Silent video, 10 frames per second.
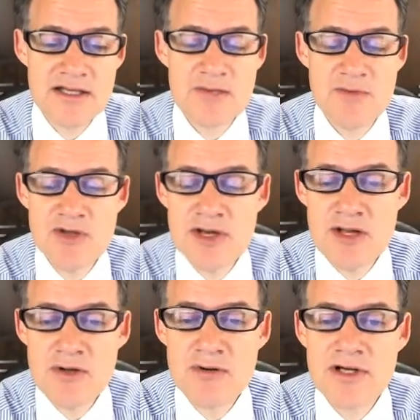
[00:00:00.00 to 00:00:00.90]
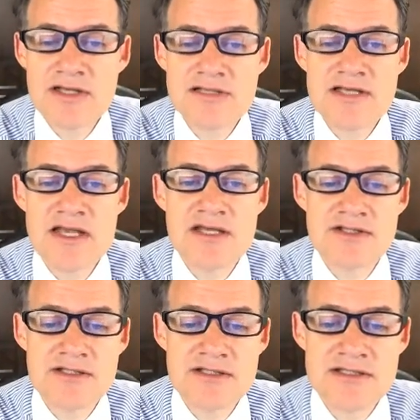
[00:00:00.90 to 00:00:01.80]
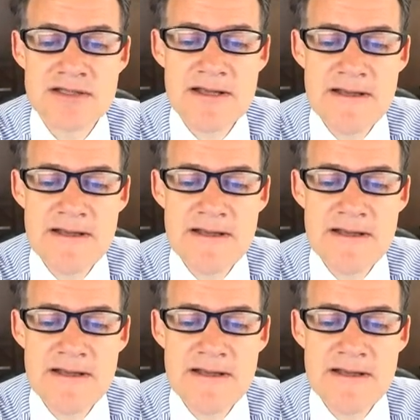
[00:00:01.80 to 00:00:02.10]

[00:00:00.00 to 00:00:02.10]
community organizations.